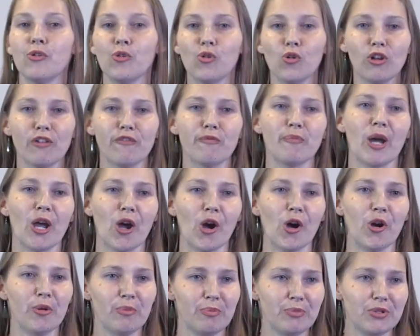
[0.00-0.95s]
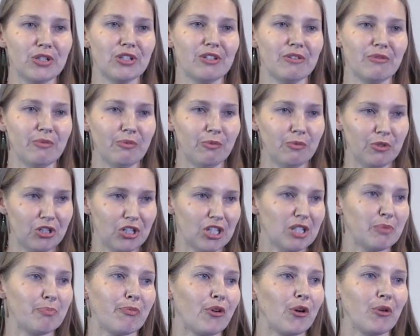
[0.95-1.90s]
All of my hopes were
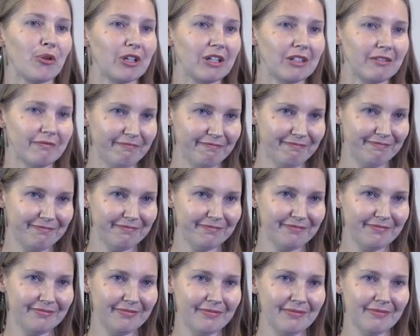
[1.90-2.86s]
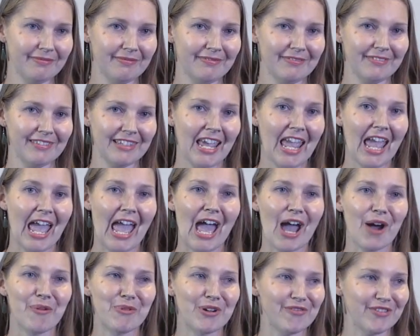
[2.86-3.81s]
just broken.
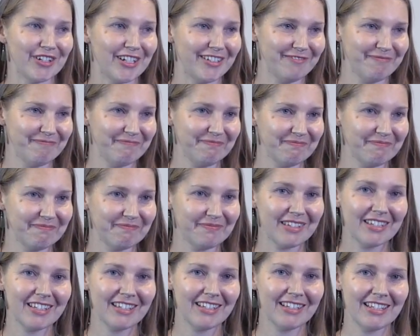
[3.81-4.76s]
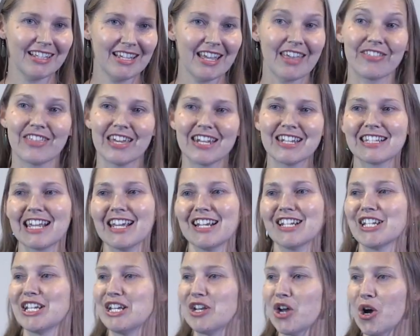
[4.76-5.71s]
However, that is
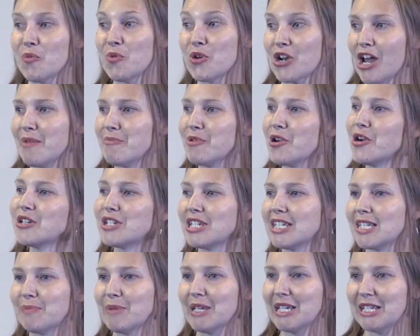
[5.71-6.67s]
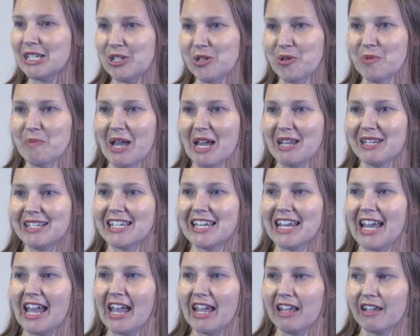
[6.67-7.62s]
actually not what I'm going to speak to you about
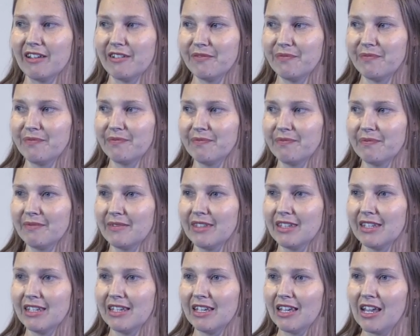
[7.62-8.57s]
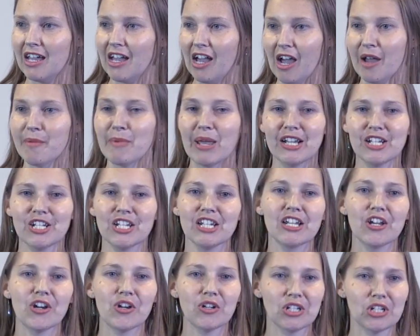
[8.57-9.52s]
today. I'm actually
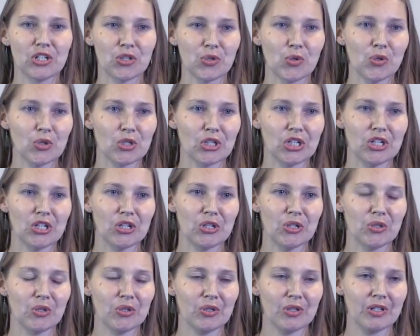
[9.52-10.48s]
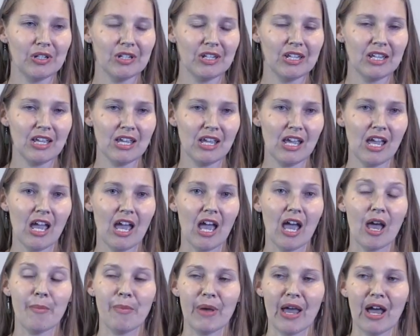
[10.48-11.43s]
going to talk to you
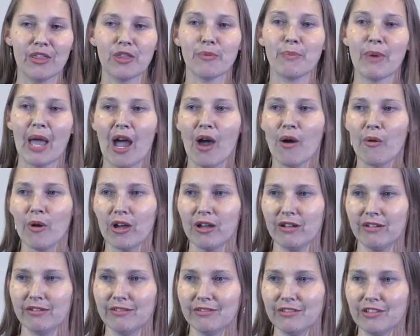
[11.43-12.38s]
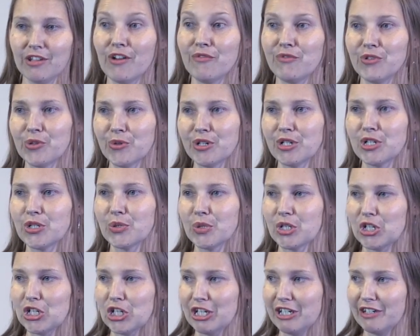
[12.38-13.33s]
about the power of your
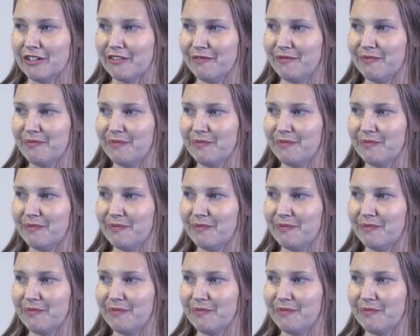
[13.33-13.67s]
intuition.